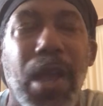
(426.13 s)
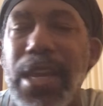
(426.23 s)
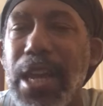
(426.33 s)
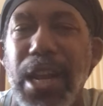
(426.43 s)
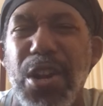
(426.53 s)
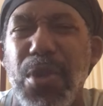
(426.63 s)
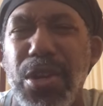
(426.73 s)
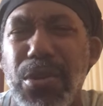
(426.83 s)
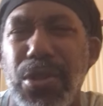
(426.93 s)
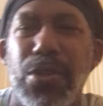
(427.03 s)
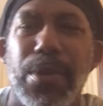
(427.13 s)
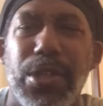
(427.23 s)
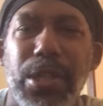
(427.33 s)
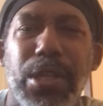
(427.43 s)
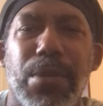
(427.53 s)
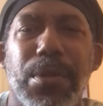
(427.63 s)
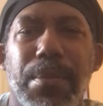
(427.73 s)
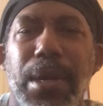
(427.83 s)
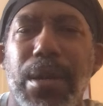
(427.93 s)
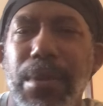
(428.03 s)
Again, I don't want to go into too much detail, but the
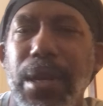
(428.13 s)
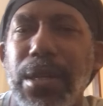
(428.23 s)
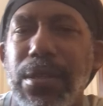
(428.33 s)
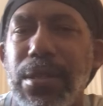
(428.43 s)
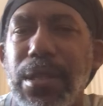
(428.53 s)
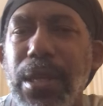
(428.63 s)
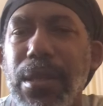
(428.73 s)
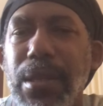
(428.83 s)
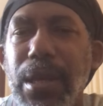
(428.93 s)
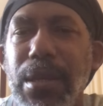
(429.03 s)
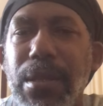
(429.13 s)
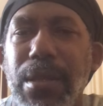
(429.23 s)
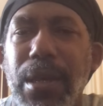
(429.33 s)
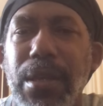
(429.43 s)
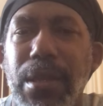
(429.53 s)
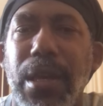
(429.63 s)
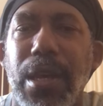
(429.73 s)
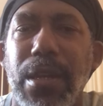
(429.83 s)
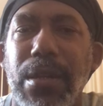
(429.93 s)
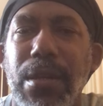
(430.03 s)
bottom line is they
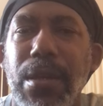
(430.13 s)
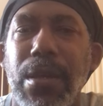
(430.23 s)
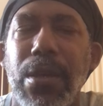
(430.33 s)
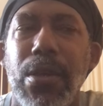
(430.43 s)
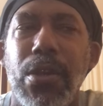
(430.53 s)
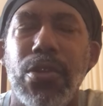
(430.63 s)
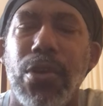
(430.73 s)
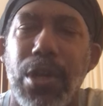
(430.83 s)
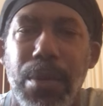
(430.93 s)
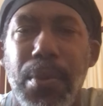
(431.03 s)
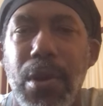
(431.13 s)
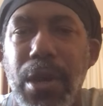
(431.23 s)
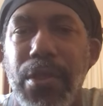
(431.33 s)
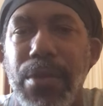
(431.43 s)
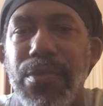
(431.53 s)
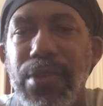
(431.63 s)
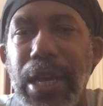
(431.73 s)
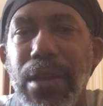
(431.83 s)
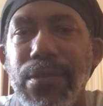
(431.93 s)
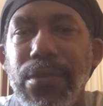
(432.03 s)
then took it upon
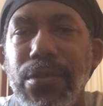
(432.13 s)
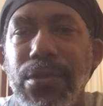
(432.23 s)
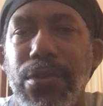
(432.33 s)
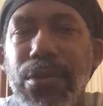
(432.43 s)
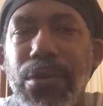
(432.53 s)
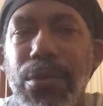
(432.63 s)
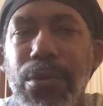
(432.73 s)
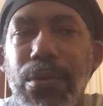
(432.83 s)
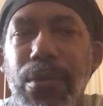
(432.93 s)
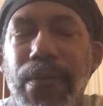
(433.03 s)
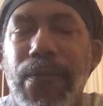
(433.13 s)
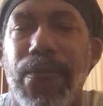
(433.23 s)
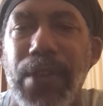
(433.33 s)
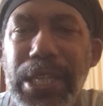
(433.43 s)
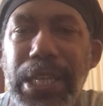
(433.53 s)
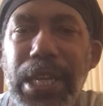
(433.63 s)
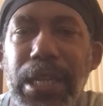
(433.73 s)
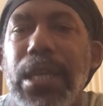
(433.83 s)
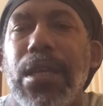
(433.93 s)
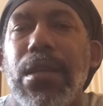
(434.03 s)
themselves to
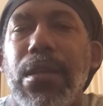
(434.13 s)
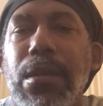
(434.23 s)
physically